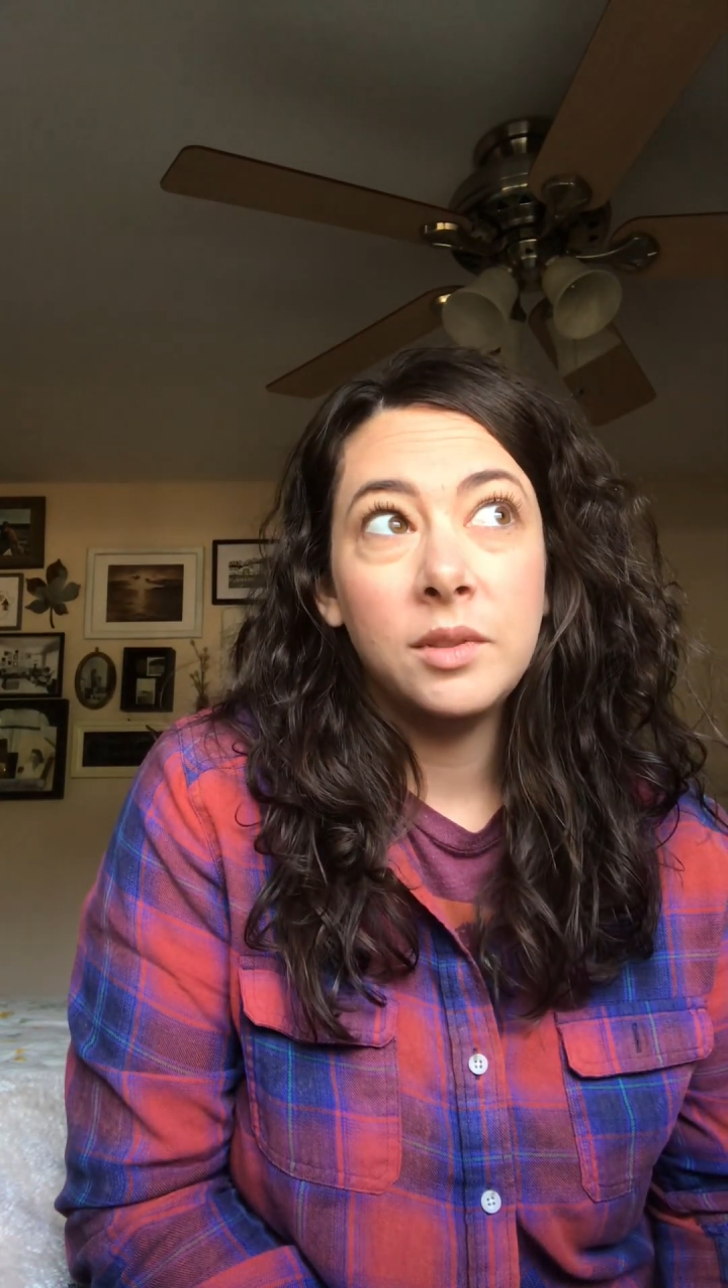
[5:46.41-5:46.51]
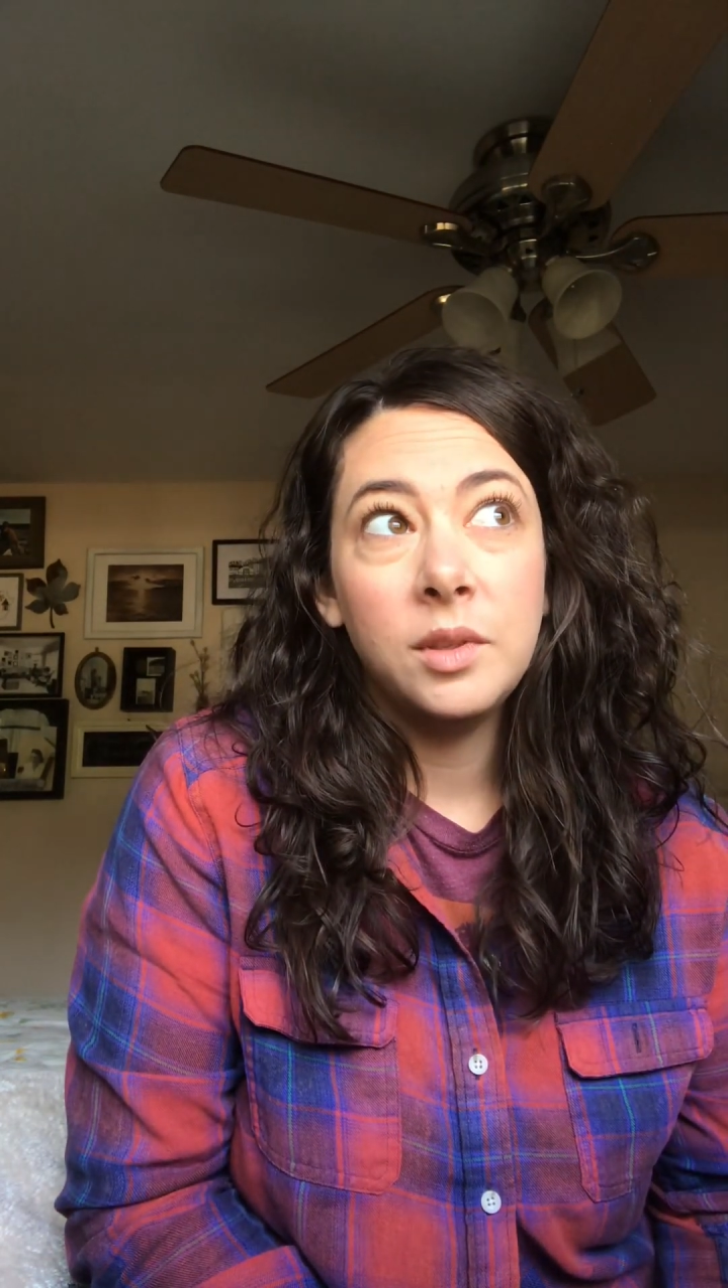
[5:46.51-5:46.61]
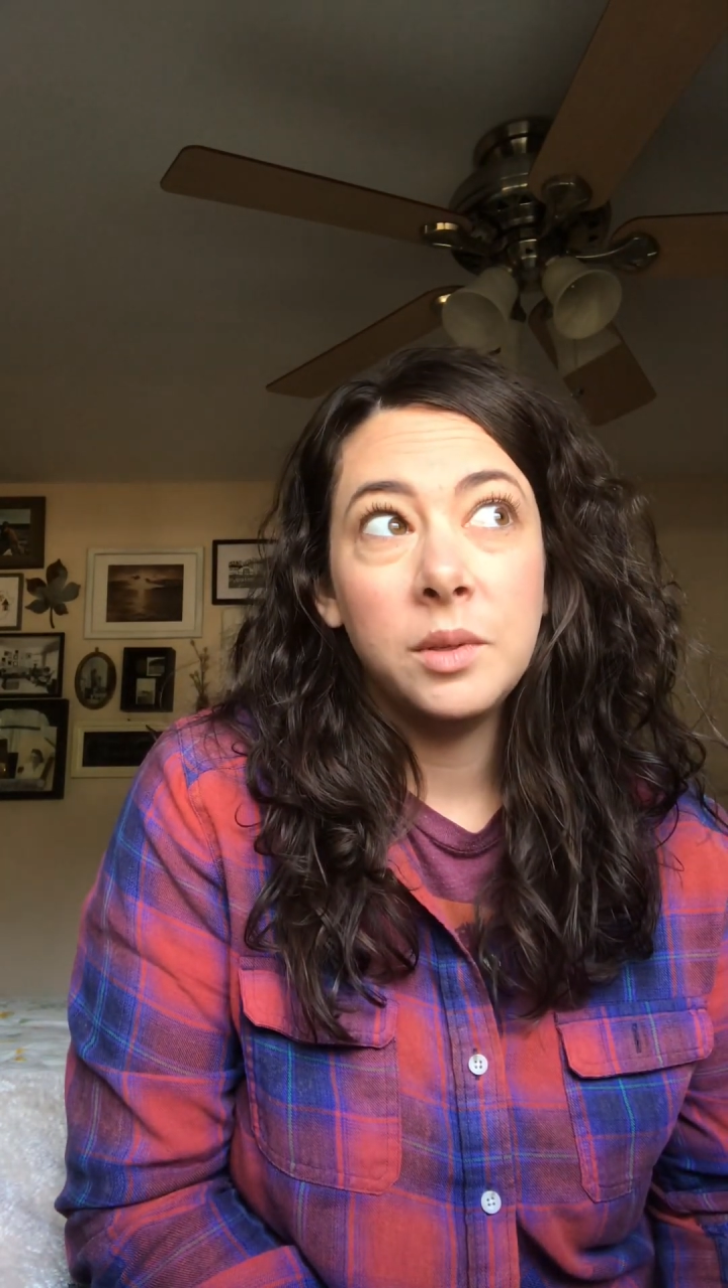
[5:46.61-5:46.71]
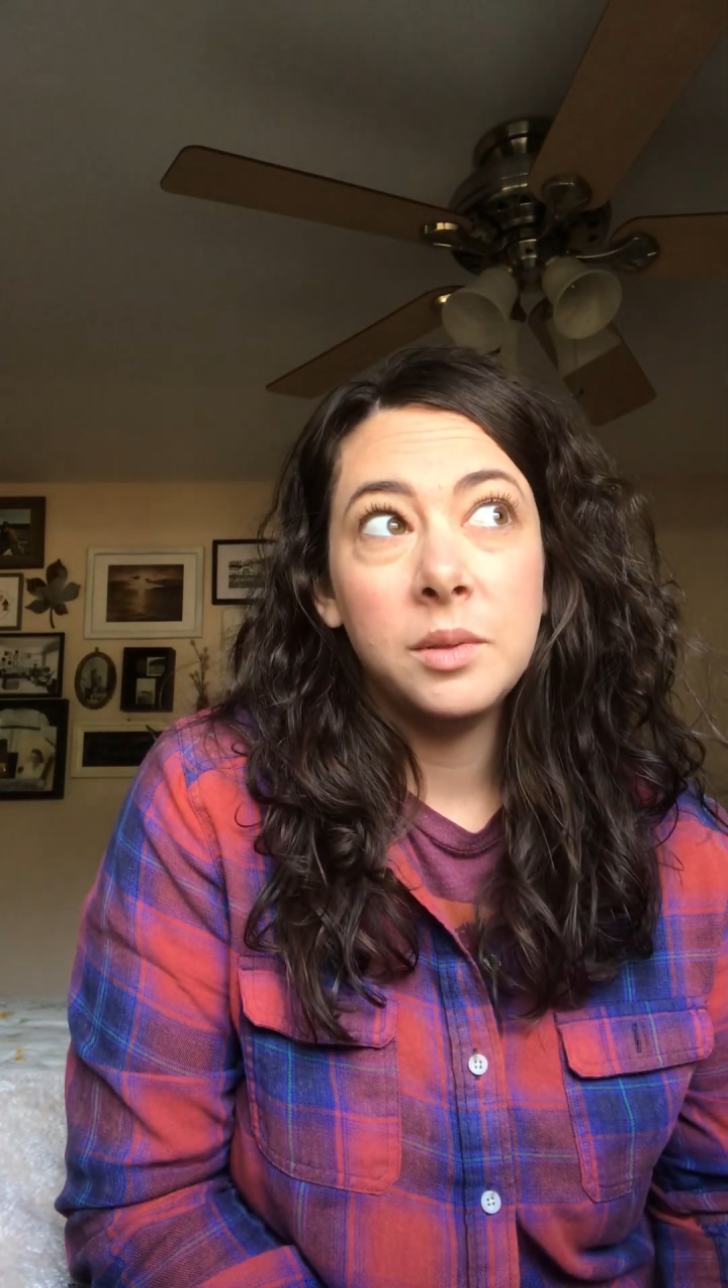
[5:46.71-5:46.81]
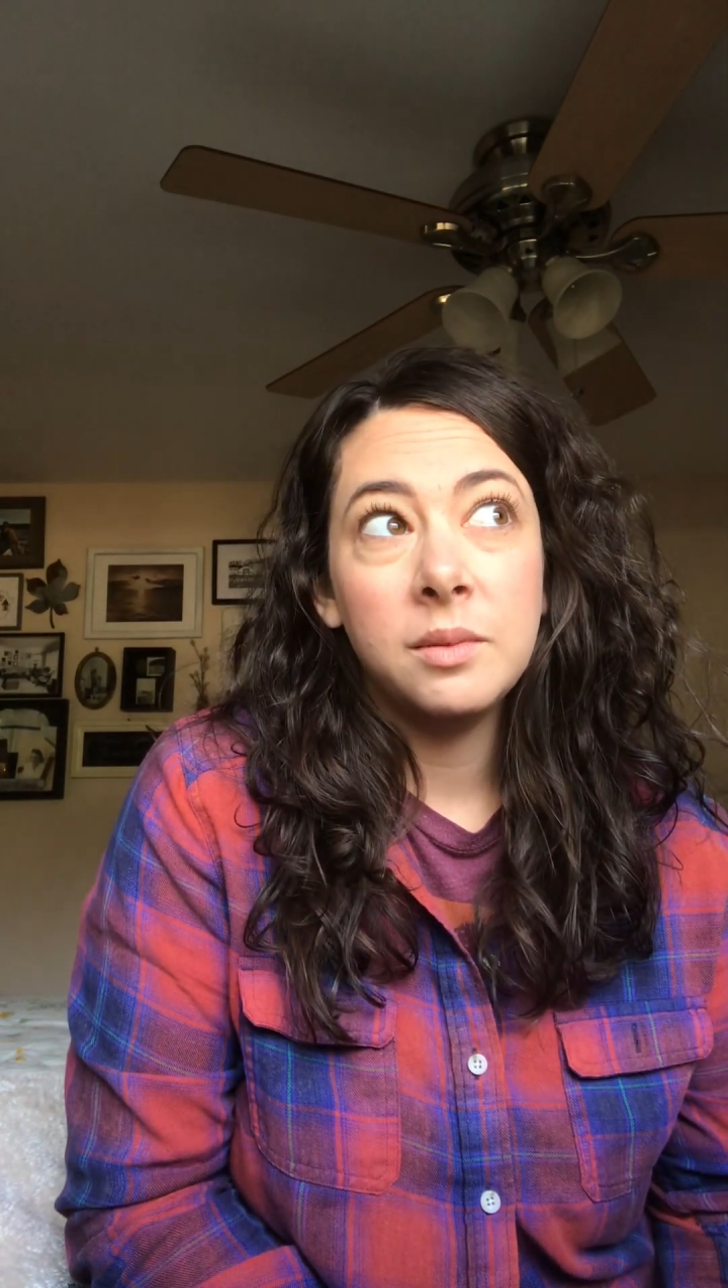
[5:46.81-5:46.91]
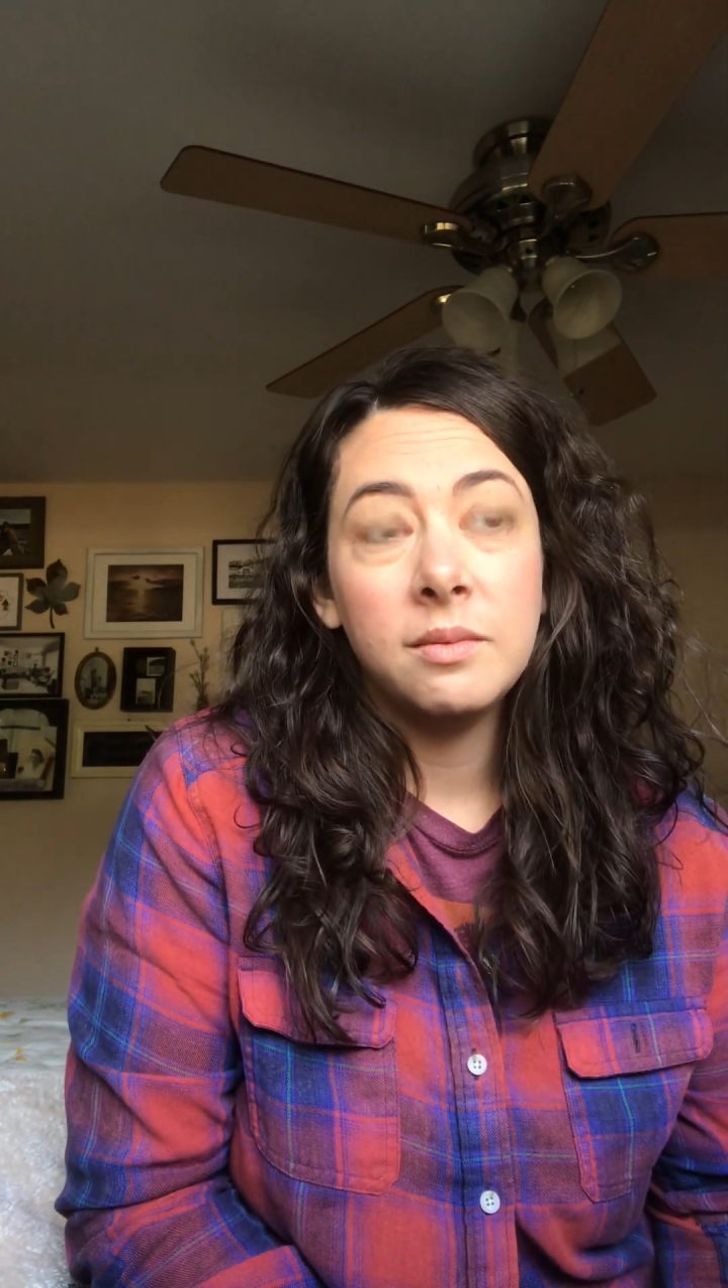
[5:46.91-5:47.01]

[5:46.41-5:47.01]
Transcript: to